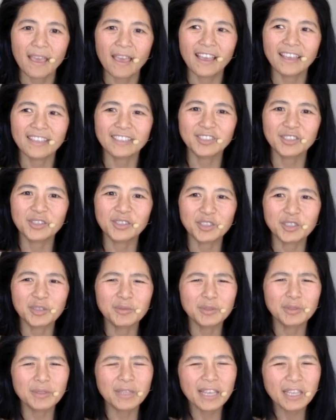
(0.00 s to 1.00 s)
And so she
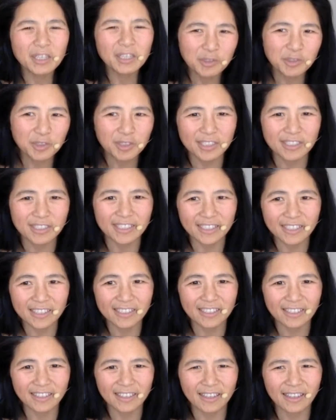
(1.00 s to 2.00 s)
was
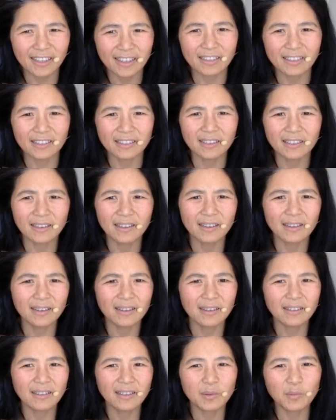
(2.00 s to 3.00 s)
interested in
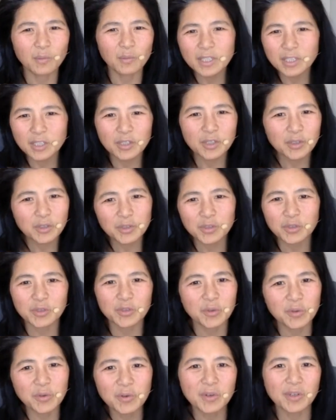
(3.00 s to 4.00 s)
like, what's your
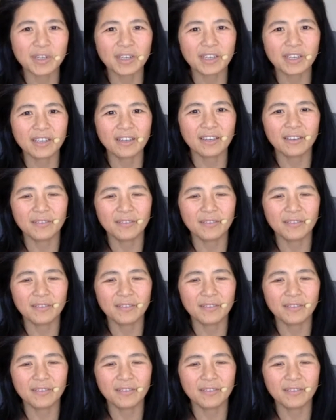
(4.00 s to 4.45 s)
story?